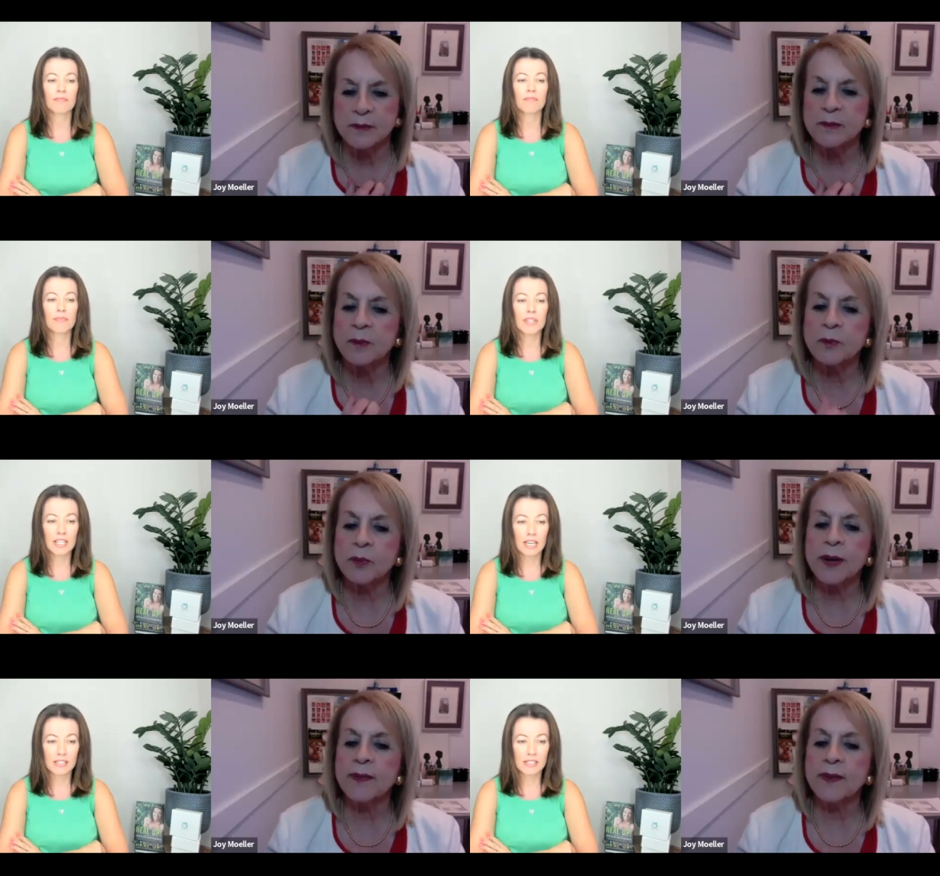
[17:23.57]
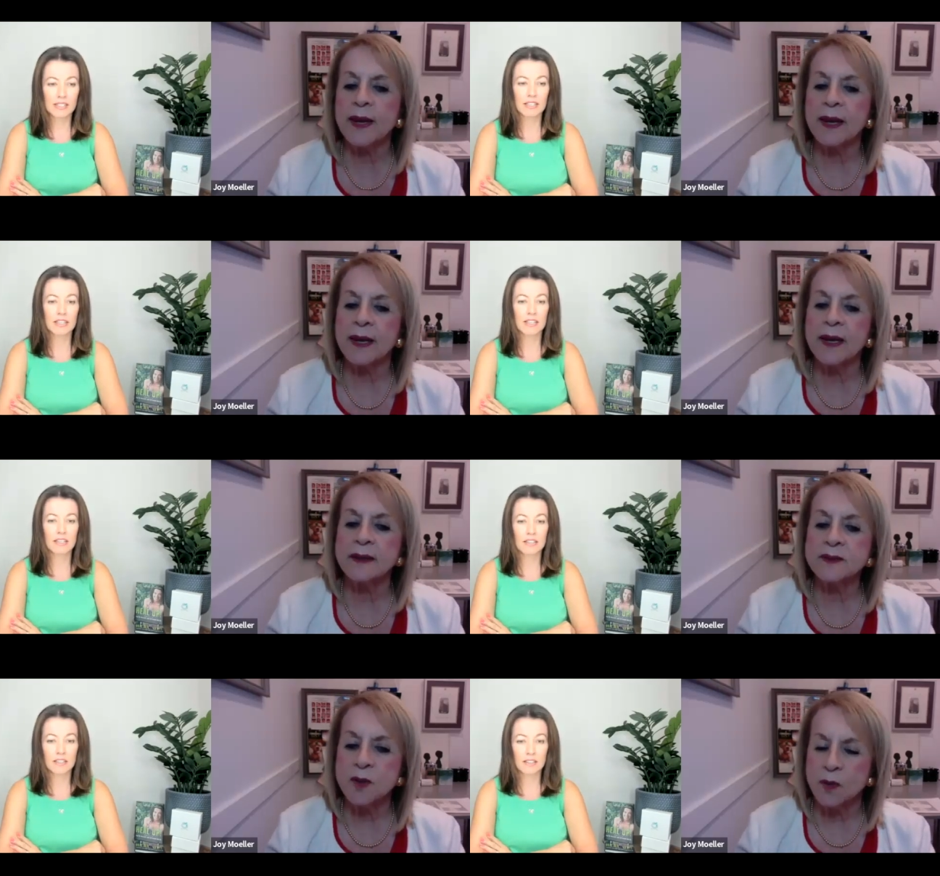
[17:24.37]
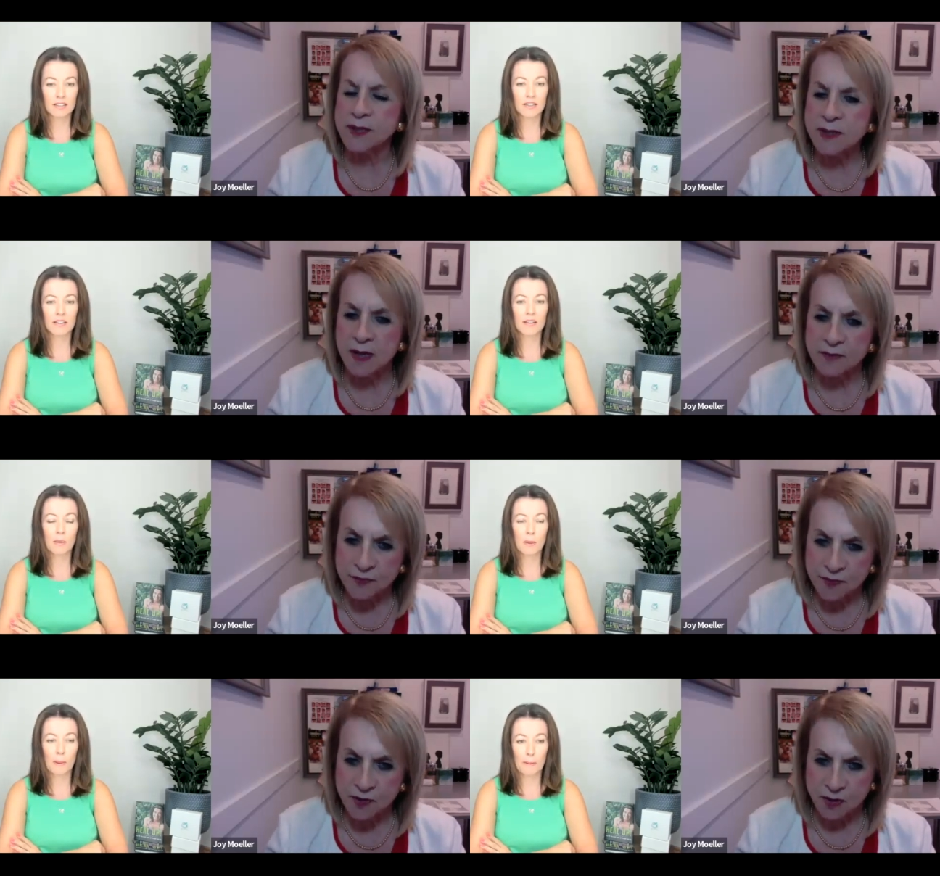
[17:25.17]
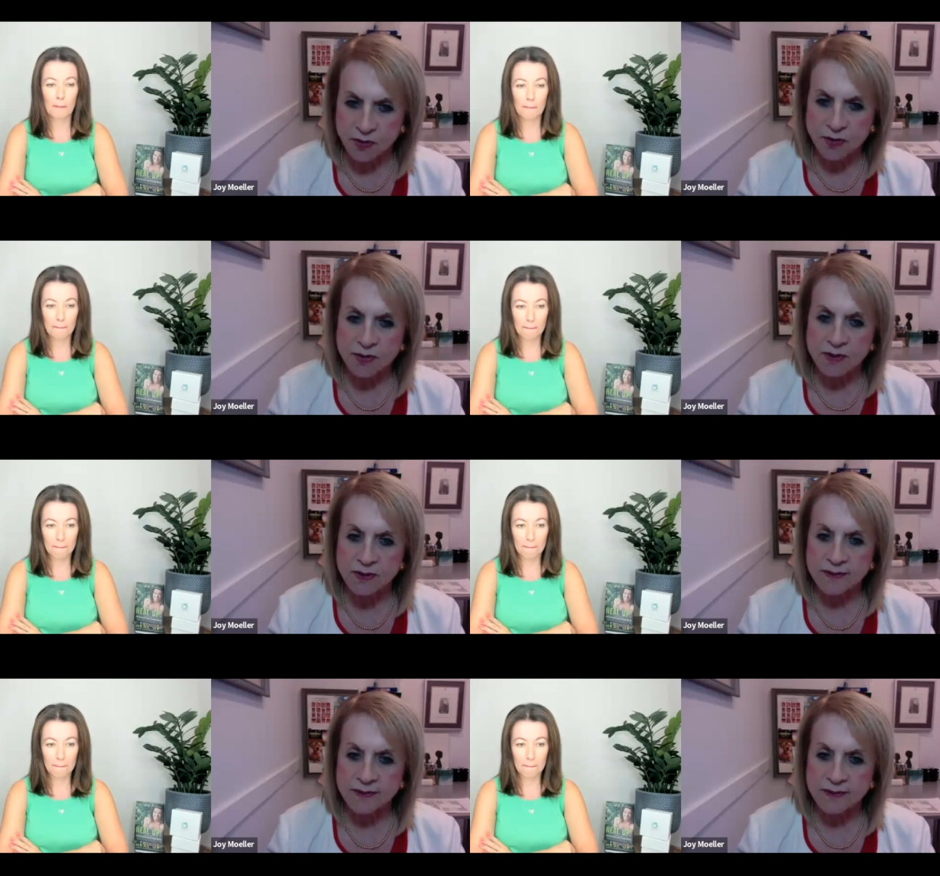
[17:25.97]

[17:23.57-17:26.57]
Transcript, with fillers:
Speaker 1: But breathing yes. is always done first.